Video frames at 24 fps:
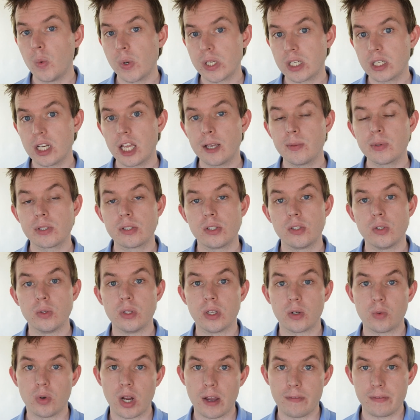which enables to do
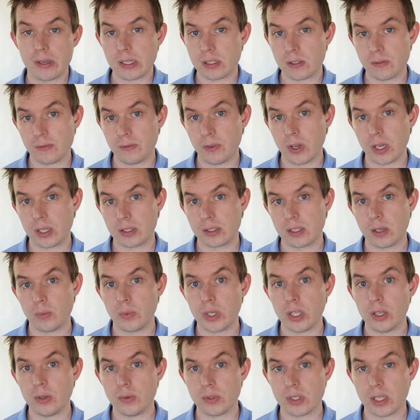the graphics effects that
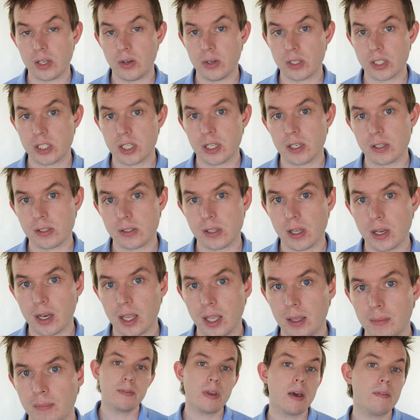we use here at Shadow
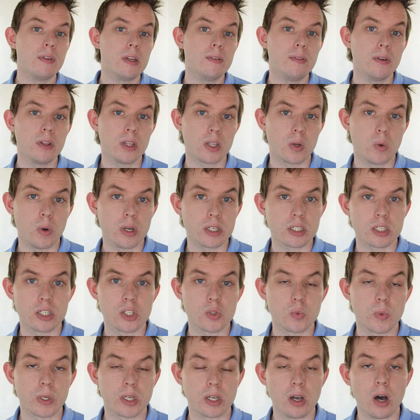Study. If you have any further
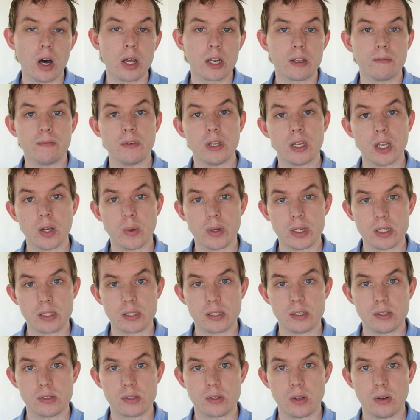questions regarding video
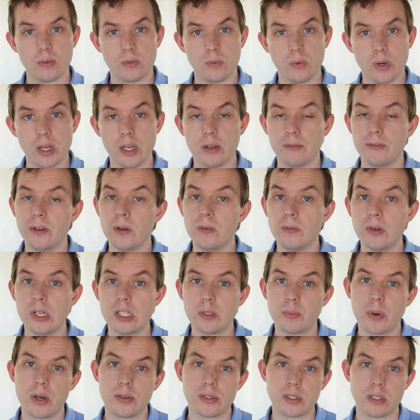editing software, feel free
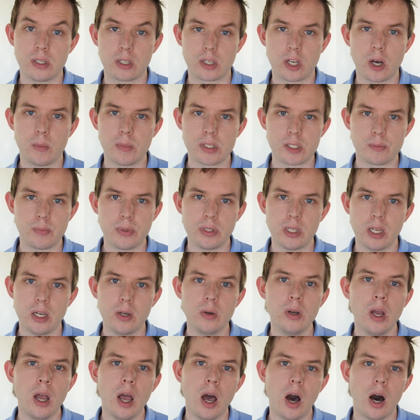to post in the comments
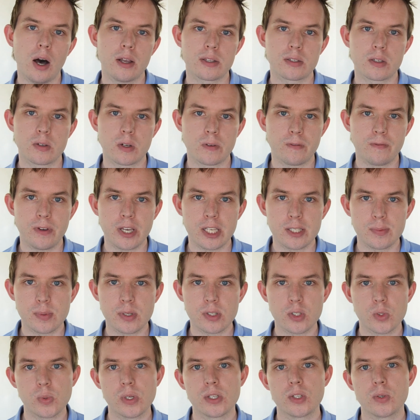below, ask on our
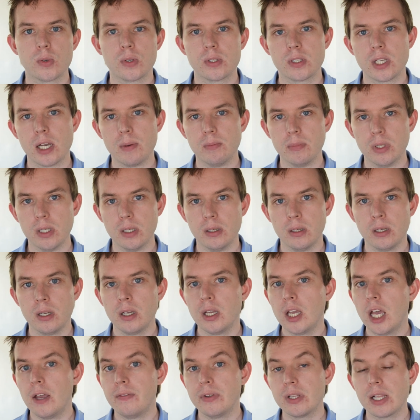Facebook, Twitter or Tumblr.
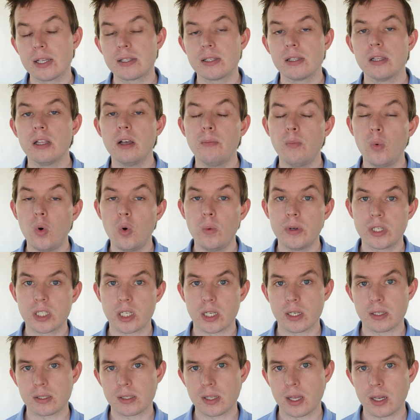If you'd like to learn more with
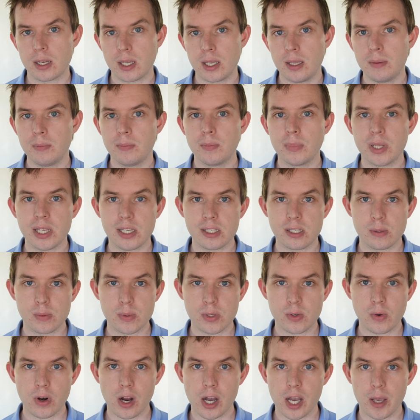Shadow Study, please
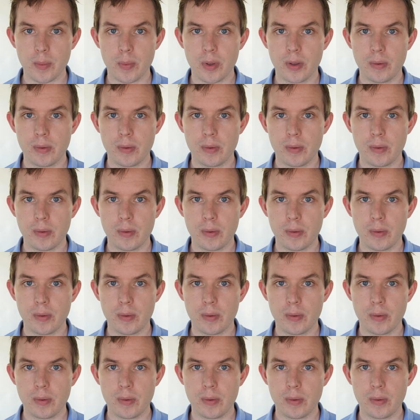subscribe.